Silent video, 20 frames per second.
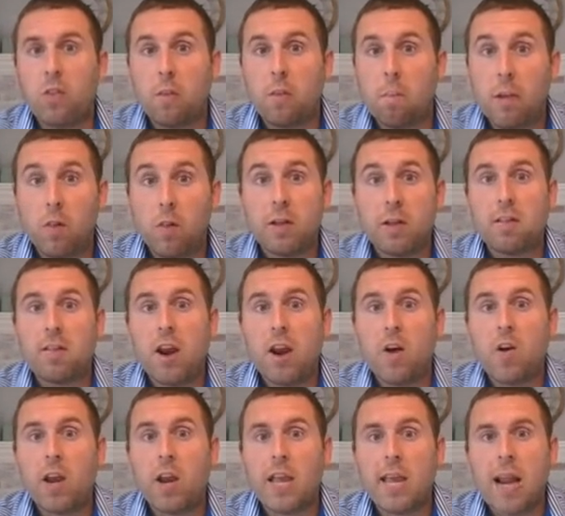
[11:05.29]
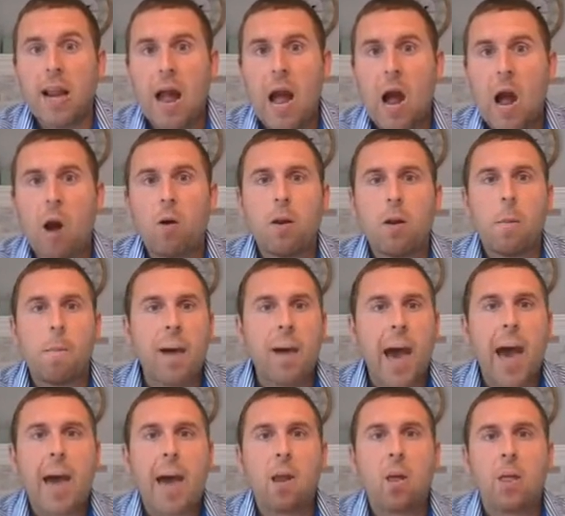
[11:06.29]
the military and how to
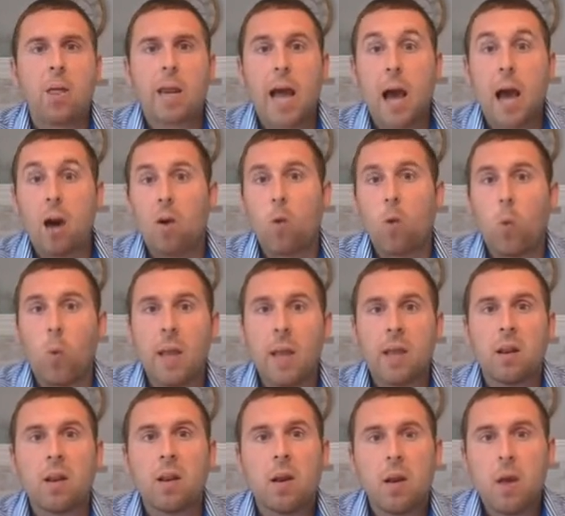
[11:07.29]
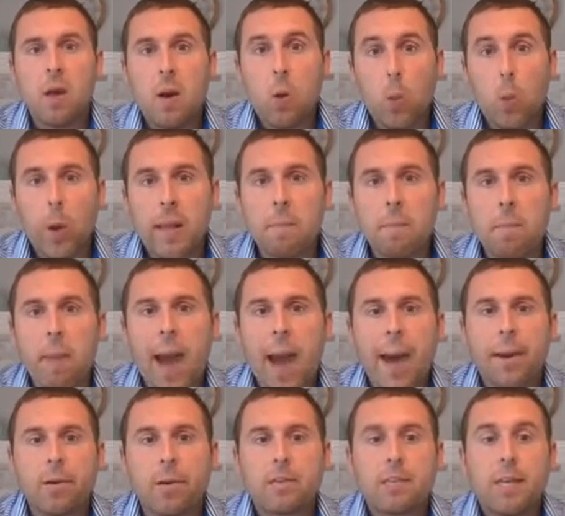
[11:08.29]
battle and how to win
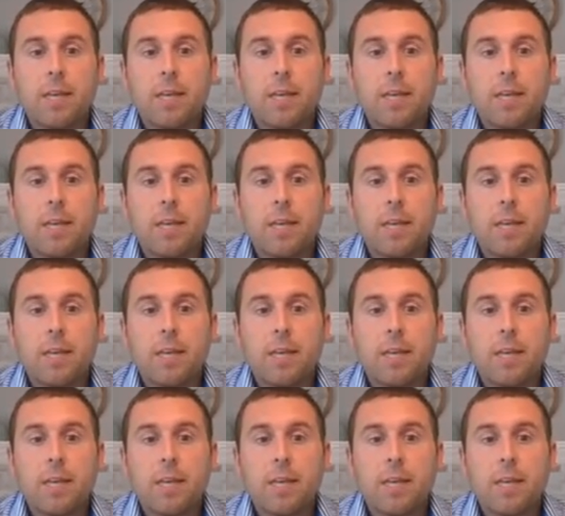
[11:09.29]
battles,